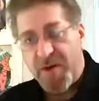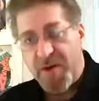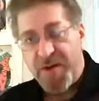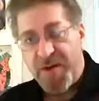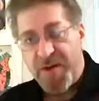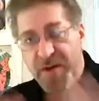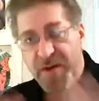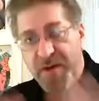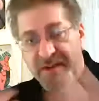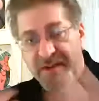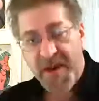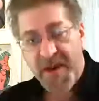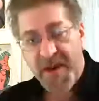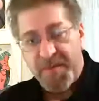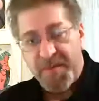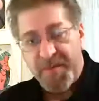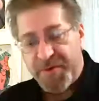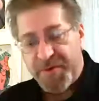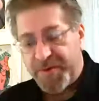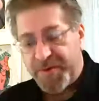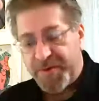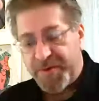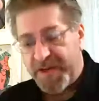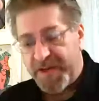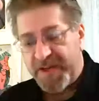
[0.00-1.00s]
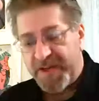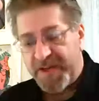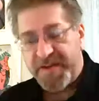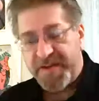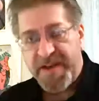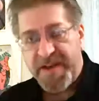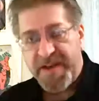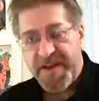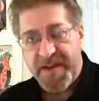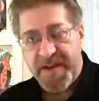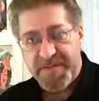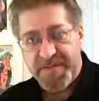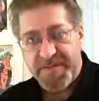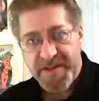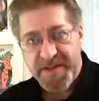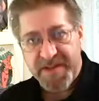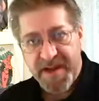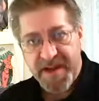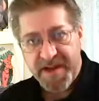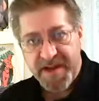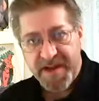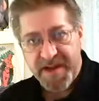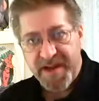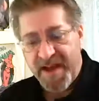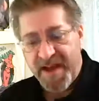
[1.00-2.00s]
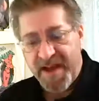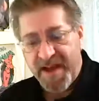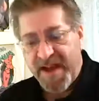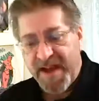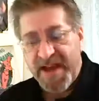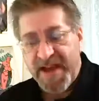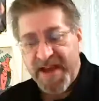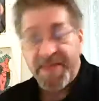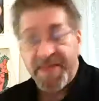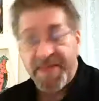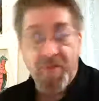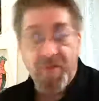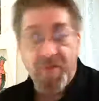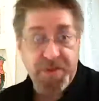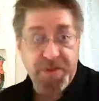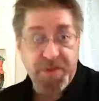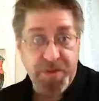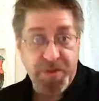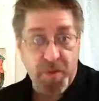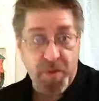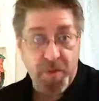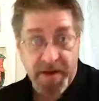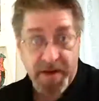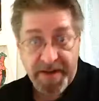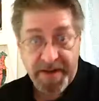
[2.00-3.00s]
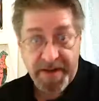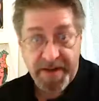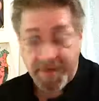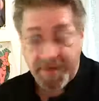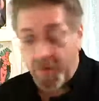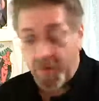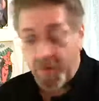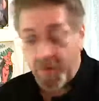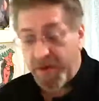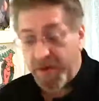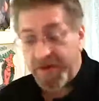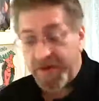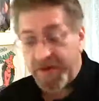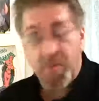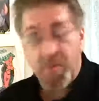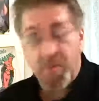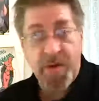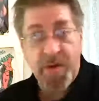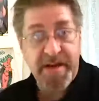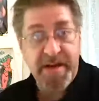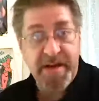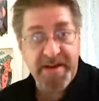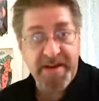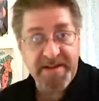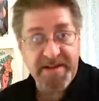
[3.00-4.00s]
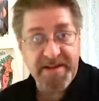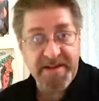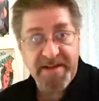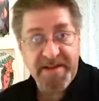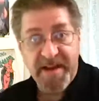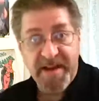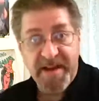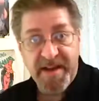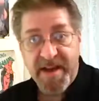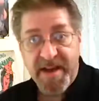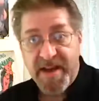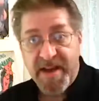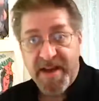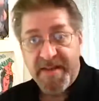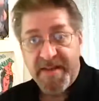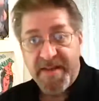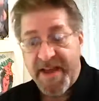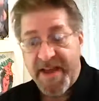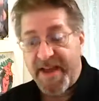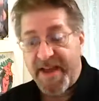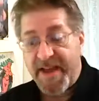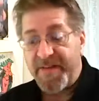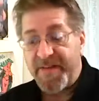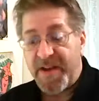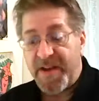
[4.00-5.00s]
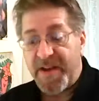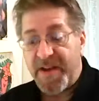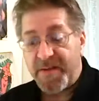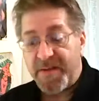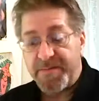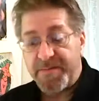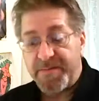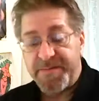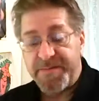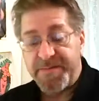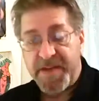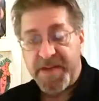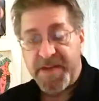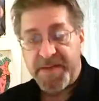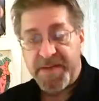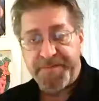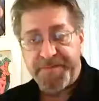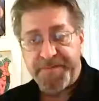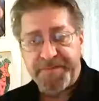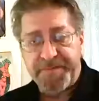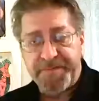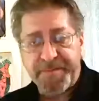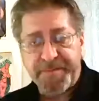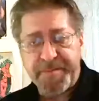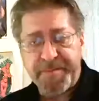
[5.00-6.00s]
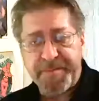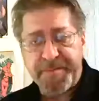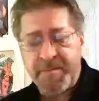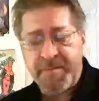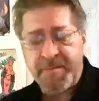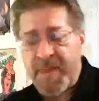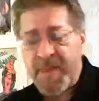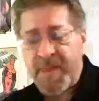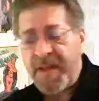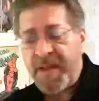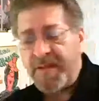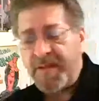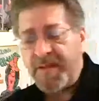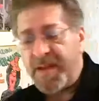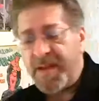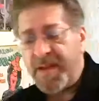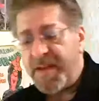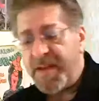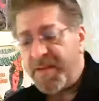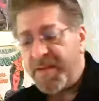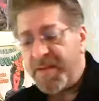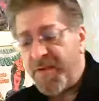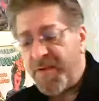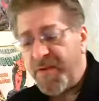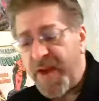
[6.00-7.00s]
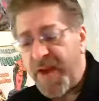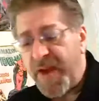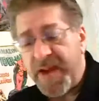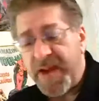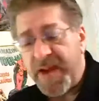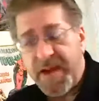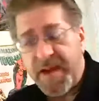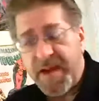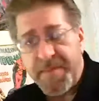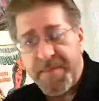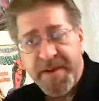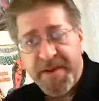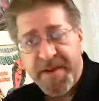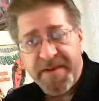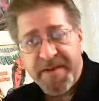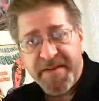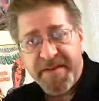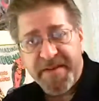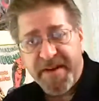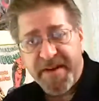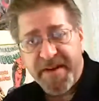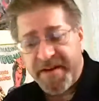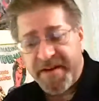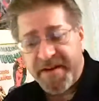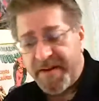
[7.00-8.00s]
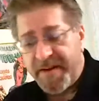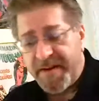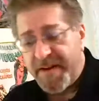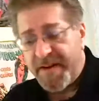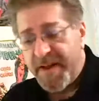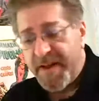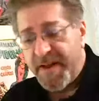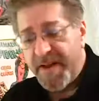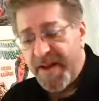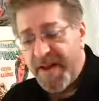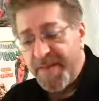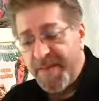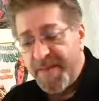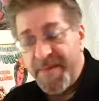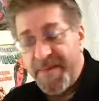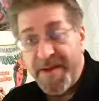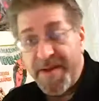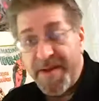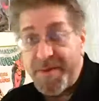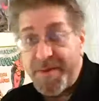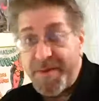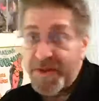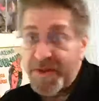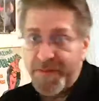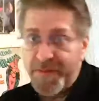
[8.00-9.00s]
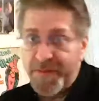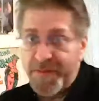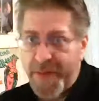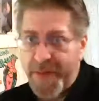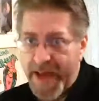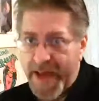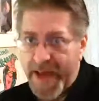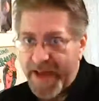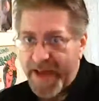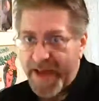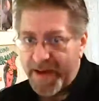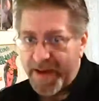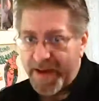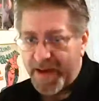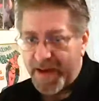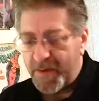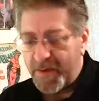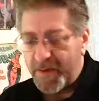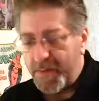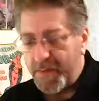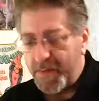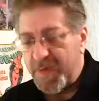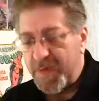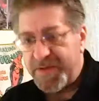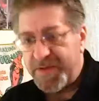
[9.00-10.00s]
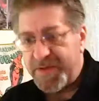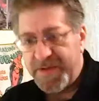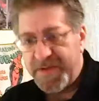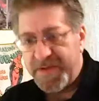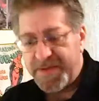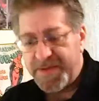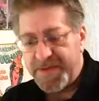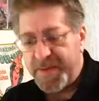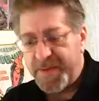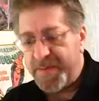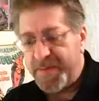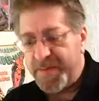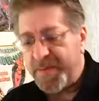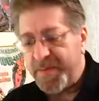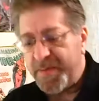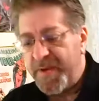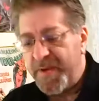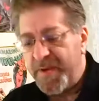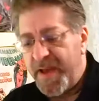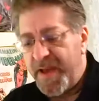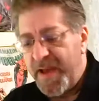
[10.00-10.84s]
and you had the opportunity to get them signed. And of course, if you wanted them witnessed, they have the grading companies there, but you pay. Most of these people